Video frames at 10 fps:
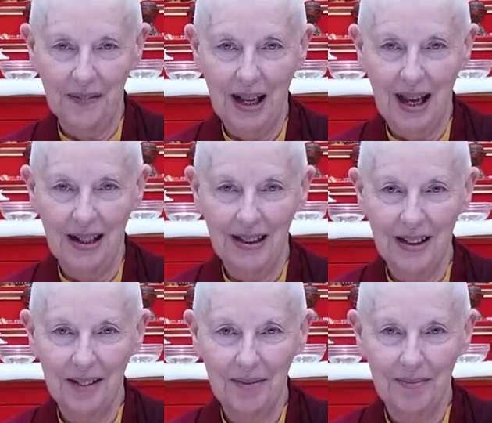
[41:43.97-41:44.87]
of
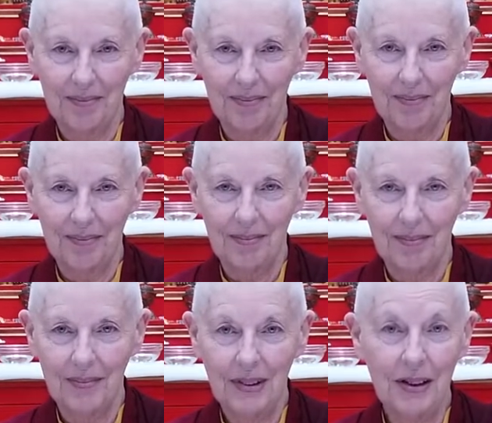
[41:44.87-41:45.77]
that?
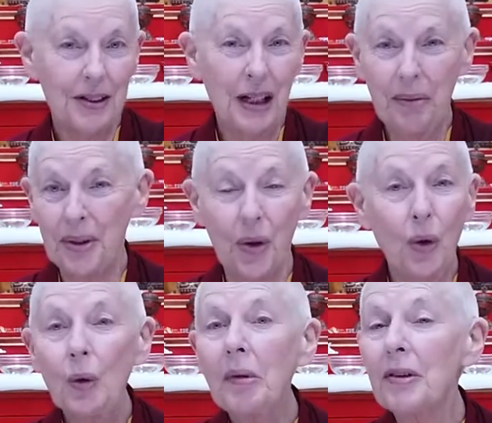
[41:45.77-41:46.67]
You'd say it was
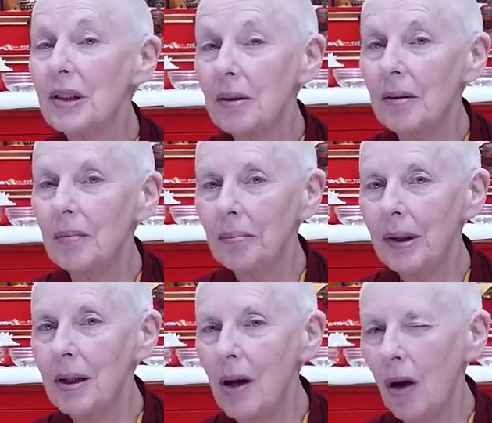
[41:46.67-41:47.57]
almost, but
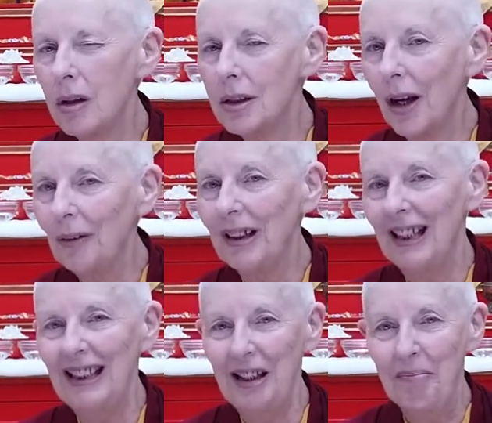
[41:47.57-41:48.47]
not
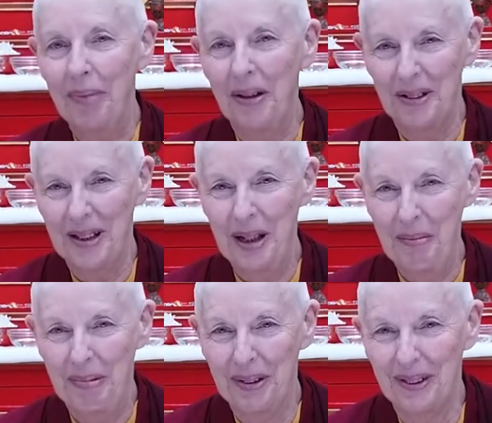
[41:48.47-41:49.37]
totally,
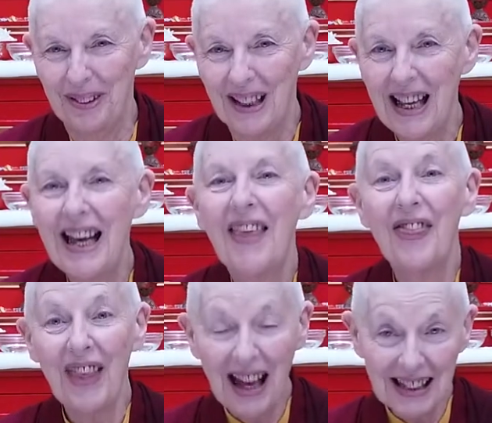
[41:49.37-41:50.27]
impossible.
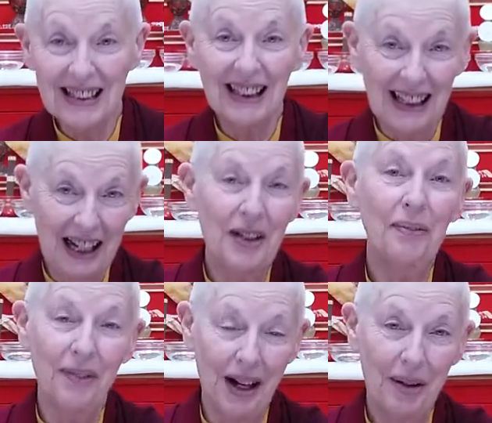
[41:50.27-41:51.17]
That's the kind
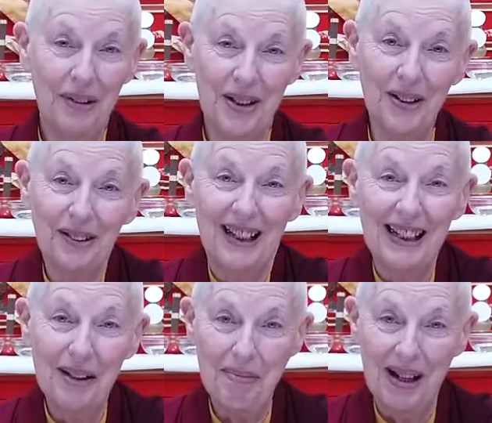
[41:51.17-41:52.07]
of rare we're
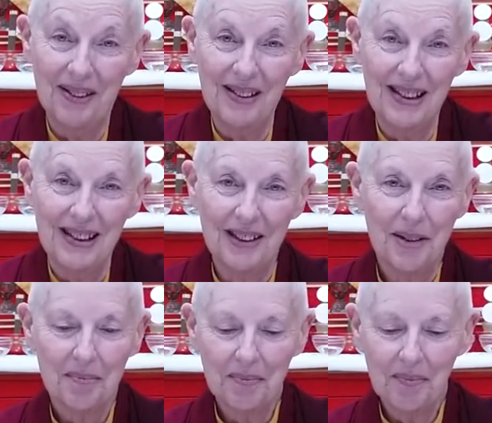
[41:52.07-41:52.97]
talking about.
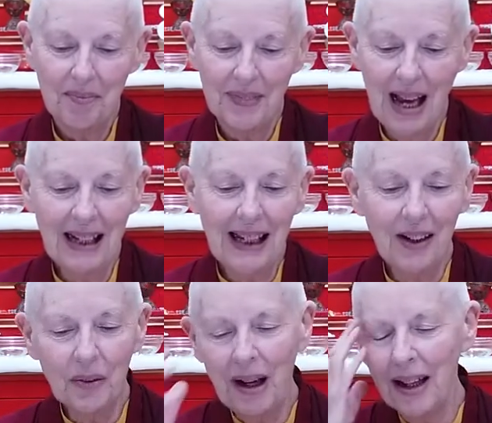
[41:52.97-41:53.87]
I
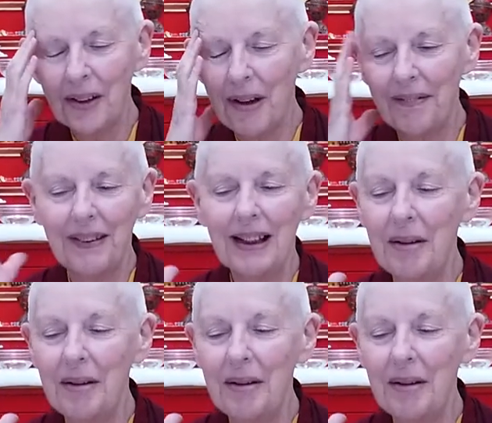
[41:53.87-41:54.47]
get quite a graphic